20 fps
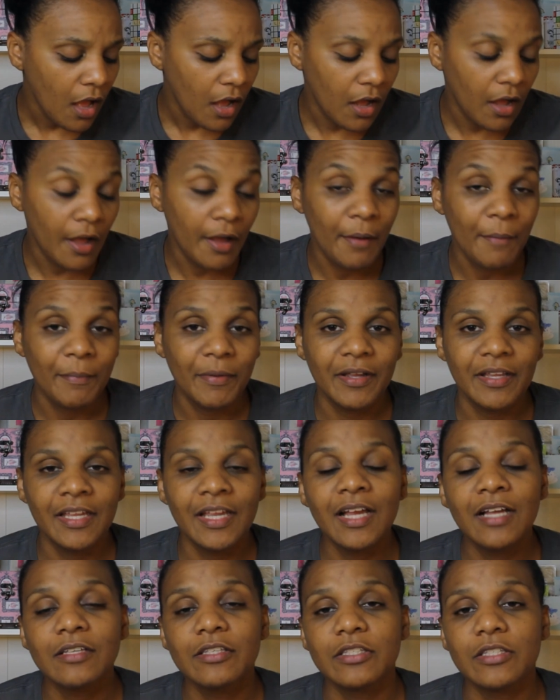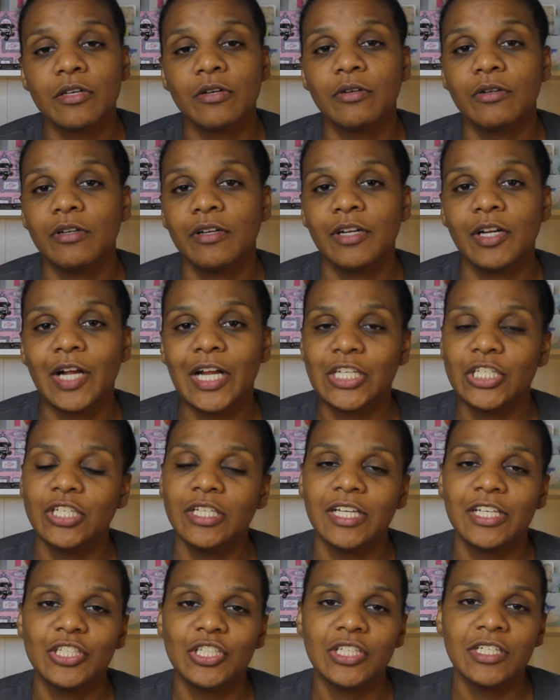Um, but yeah, so
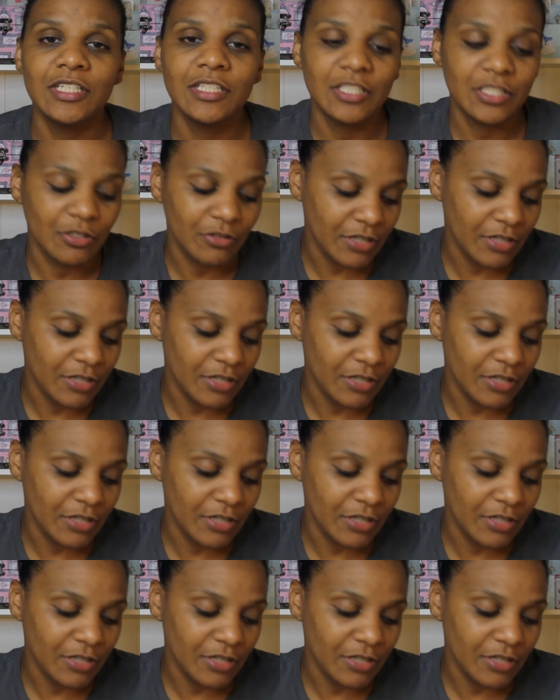congratulations.